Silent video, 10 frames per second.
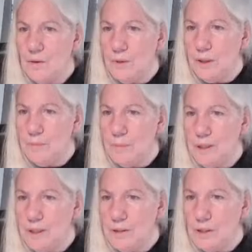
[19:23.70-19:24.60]
We've
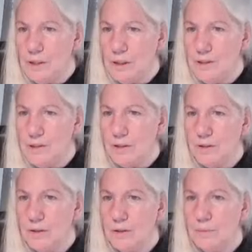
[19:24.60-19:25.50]
been talking to
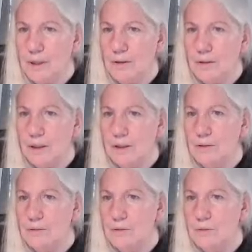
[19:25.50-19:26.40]
her about it.